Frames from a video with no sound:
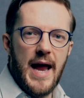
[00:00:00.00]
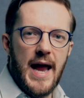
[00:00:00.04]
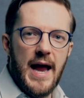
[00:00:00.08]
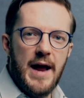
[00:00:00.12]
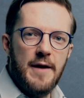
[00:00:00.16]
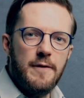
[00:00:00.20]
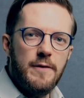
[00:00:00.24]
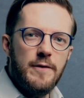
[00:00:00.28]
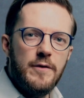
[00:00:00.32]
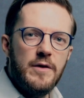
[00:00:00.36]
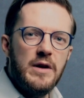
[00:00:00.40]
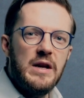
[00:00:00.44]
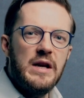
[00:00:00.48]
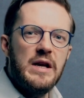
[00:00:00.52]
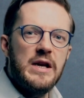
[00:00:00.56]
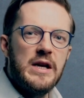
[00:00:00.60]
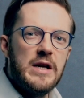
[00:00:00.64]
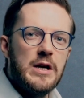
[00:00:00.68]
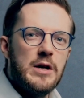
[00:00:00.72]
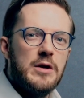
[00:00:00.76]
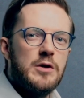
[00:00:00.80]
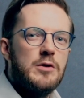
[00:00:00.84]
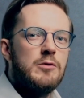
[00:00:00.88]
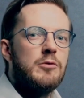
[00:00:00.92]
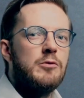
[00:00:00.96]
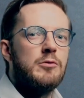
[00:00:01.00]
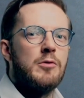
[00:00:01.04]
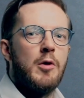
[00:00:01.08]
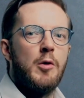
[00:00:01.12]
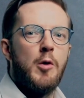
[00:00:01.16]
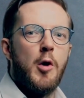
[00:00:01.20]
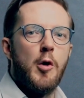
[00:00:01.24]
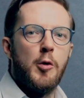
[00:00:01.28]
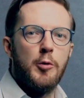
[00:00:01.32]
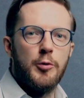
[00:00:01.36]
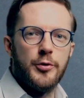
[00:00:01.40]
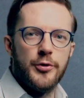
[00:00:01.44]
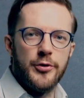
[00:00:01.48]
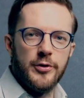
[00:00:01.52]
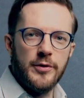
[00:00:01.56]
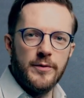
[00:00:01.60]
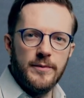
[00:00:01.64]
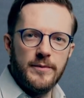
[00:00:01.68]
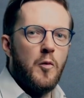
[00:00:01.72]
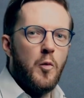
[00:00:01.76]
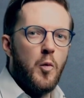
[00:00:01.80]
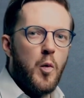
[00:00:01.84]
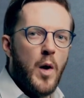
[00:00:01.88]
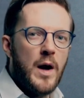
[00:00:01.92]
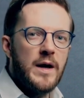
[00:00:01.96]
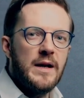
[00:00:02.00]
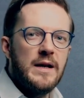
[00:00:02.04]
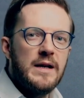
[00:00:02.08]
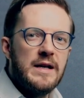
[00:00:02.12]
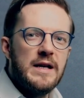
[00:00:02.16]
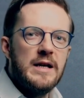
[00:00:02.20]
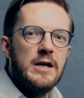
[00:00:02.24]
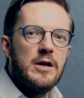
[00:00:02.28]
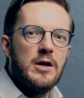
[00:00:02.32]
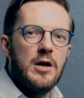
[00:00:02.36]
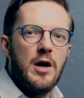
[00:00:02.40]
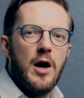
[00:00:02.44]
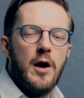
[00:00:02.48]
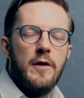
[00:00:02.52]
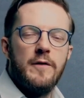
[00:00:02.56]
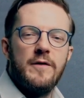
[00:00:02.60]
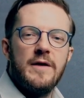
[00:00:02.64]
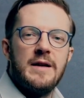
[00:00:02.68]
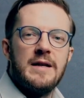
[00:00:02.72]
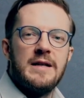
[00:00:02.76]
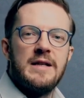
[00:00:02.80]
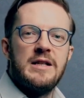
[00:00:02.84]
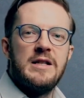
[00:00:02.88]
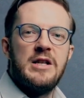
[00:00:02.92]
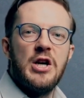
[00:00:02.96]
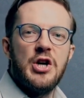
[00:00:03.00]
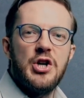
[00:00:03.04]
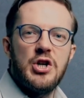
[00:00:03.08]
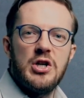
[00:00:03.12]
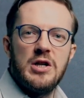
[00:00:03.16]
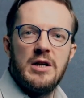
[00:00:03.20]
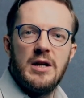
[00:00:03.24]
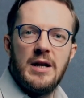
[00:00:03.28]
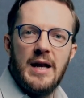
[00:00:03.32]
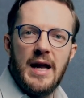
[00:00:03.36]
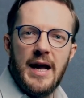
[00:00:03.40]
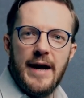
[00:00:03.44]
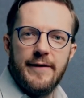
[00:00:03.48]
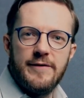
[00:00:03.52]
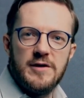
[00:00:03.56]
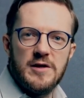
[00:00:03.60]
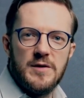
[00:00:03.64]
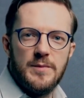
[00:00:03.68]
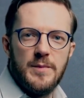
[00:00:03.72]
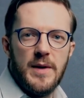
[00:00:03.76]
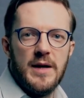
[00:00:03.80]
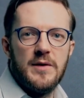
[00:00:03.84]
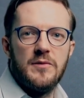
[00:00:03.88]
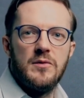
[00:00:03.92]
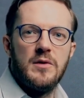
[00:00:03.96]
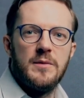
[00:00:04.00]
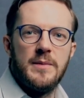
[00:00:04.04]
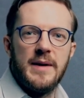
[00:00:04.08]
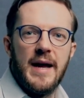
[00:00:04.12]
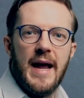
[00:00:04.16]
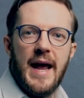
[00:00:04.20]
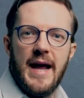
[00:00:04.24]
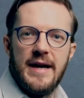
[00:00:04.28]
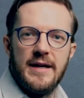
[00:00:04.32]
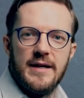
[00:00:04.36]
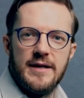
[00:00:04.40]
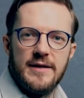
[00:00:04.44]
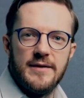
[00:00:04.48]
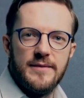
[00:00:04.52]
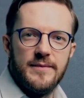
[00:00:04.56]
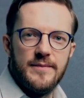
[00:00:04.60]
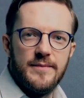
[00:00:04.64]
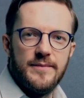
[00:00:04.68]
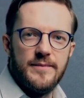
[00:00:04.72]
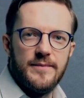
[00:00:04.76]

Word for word: every year you grow older, one year of additional lifespan will be added.